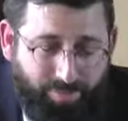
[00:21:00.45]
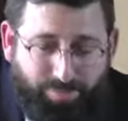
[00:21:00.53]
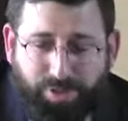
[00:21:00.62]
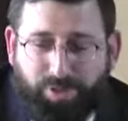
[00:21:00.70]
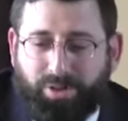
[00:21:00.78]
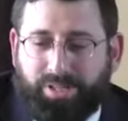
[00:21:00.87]

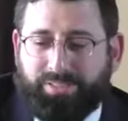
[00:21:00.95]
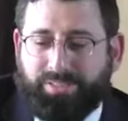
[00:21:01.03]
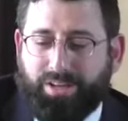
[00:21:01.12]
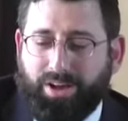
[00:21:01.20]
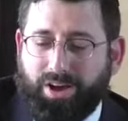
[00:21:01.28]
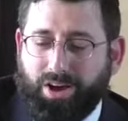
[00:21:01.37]
Because
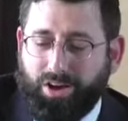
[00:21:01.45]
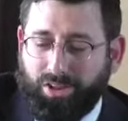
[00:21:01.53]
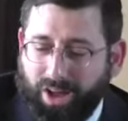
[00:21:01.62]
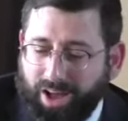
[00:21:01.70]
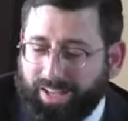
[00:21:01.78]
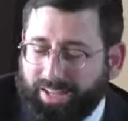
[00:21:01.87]
a
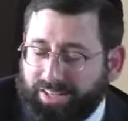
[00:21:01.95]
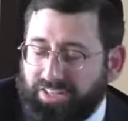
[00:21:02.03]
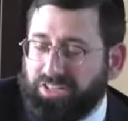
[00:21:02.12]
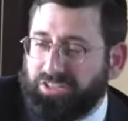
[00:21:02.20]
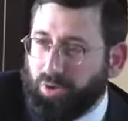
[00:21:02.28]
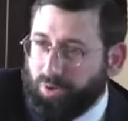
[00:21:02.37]
lion
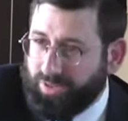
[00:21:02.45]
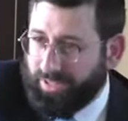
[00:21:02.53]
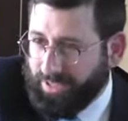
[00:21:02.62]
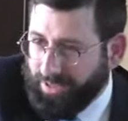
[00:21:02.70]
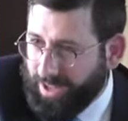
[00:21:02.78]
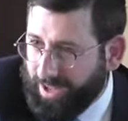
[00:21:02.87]
is
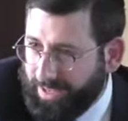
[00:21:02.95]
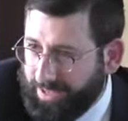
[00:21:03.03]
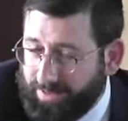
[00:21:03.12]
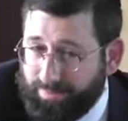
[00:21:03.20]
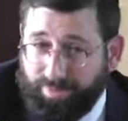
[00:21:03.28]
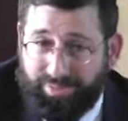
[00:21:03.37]
only a
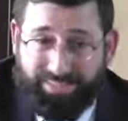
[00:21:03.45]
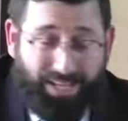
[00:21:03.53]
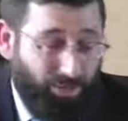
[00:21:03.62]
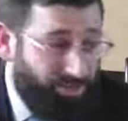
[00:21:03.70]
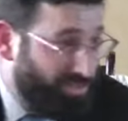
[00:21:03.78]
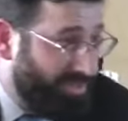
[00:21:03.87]
lion. But it's not
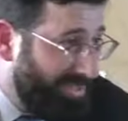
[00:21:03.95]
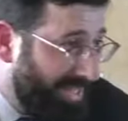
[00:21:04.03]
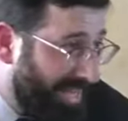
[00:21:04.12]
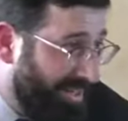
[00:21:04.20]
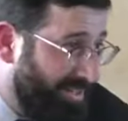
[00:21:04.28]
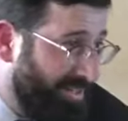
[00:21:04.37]
also a
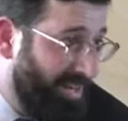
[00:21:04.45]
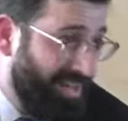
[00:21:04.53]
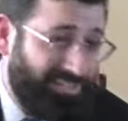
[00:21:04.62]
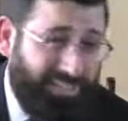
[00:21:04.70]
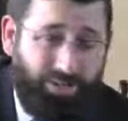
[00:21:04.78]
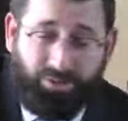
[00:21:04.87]
tiger, and
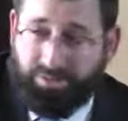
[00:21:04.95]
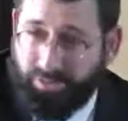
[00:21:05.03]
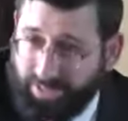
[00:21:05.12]
it's not also